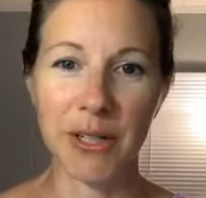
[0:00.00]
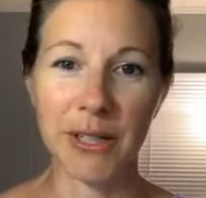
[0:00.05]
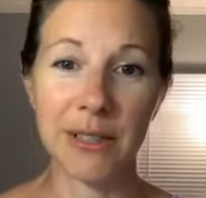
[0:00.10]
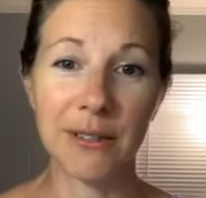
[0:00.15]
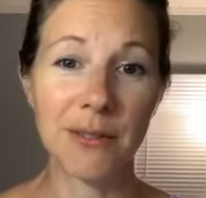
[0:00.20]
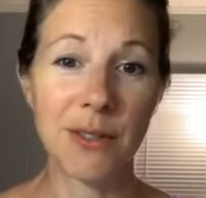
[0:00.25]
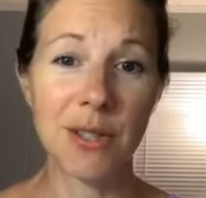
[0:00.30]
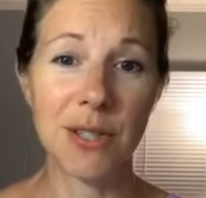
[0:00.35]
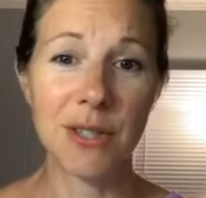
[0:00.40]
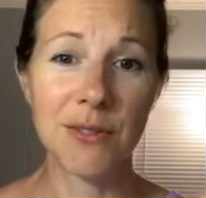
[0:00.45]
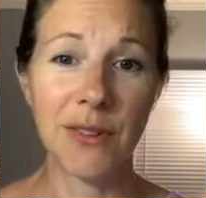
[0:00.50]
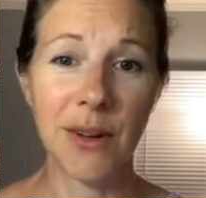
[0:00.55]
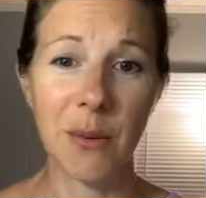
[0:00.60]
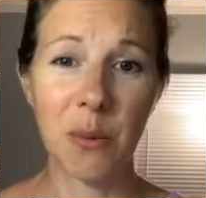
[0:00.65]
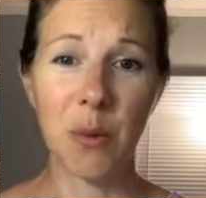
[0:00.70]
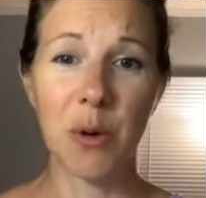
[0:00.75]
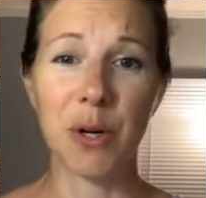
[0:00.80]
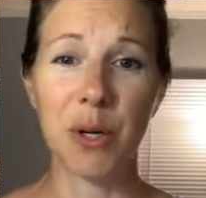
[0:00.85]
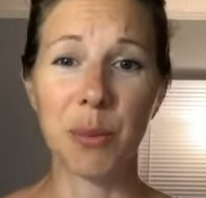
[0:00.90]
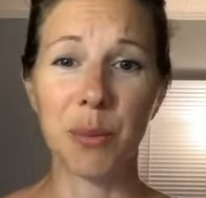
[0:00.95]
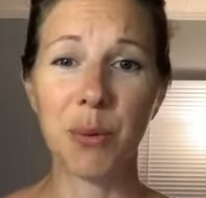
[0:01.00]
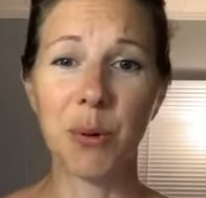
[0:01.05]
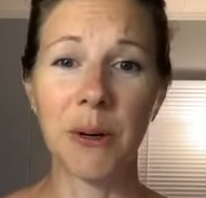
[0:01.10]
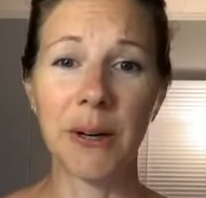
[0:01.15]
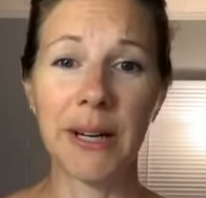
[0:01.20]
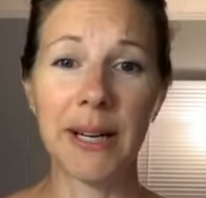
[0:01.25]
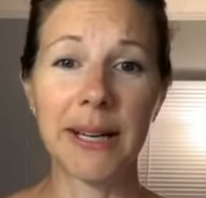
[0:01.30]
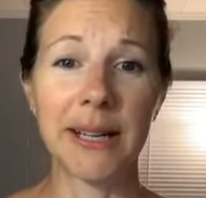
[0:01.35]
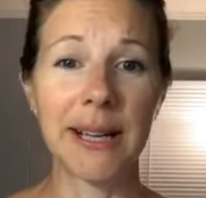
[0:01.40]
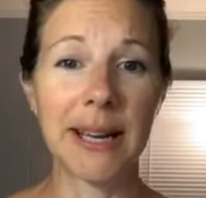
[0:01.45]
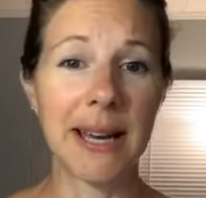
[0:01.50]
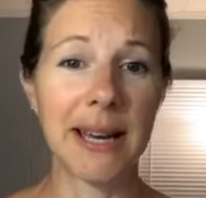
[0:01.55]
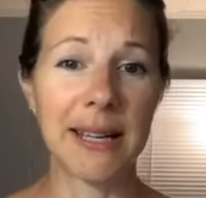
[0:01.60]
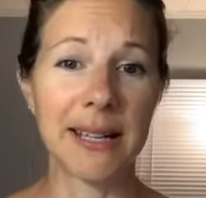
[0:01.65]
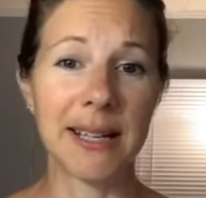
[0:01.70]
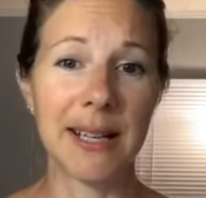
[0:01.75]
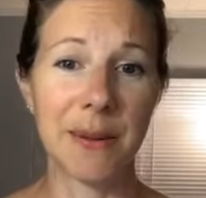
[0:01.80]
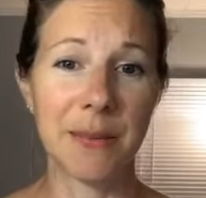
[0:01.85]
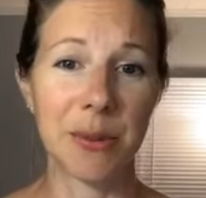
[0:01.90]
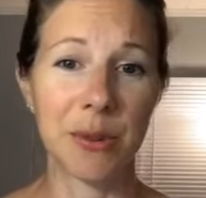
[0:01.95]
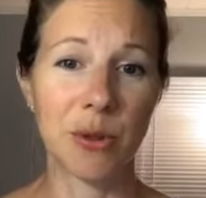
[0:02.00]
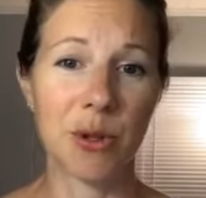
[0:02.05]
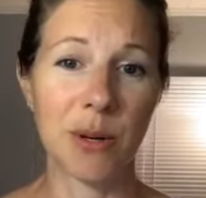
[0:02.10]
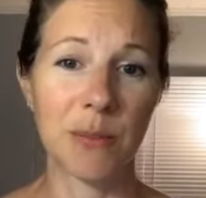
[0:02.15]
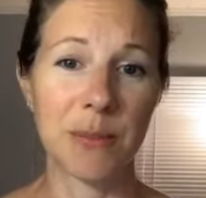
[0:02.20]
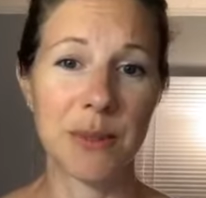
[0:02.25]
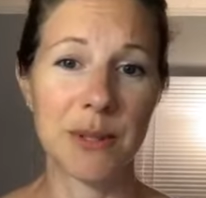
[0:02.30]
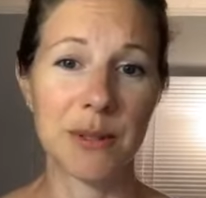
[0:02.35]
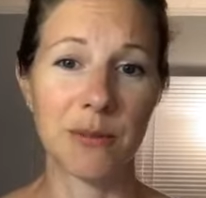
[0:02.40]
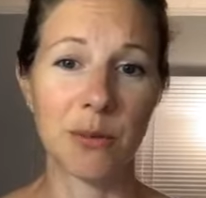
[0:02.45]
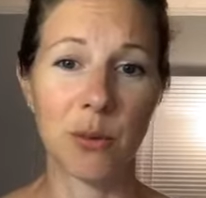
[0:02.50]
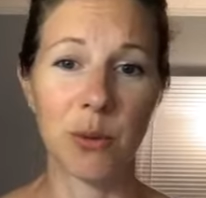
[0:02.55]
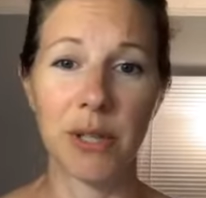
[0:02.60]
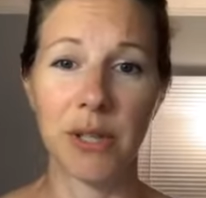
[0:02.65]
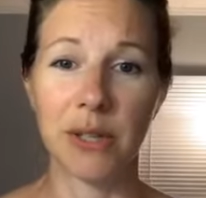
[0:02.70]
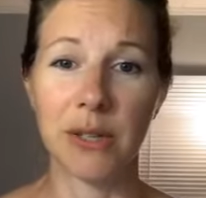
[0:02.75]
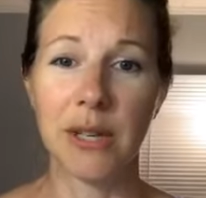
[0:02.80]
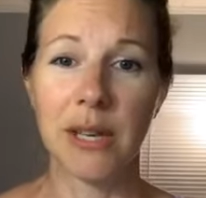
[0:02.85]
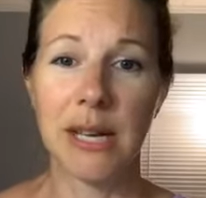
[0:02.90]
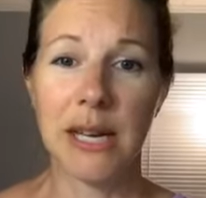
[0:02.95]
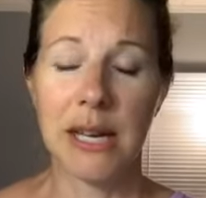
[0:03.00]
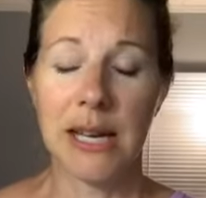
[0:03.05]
And if you just find water boring, add a couple drops of oil.